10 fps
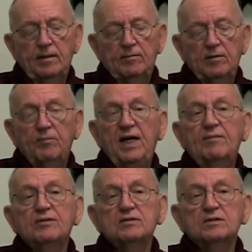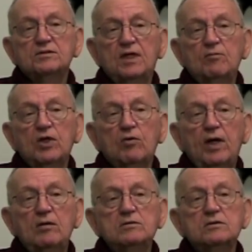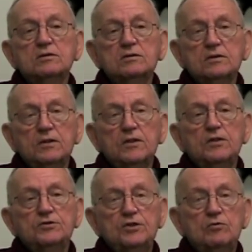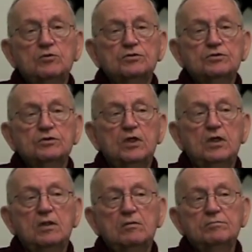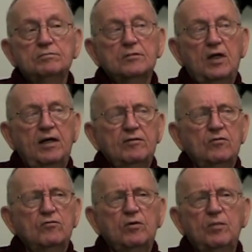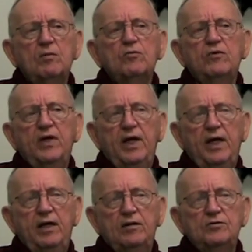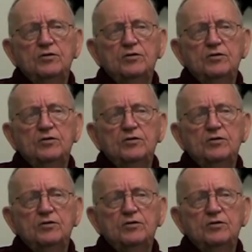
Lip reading: the Baptist Assembly grounds. She was, I don't remember the age.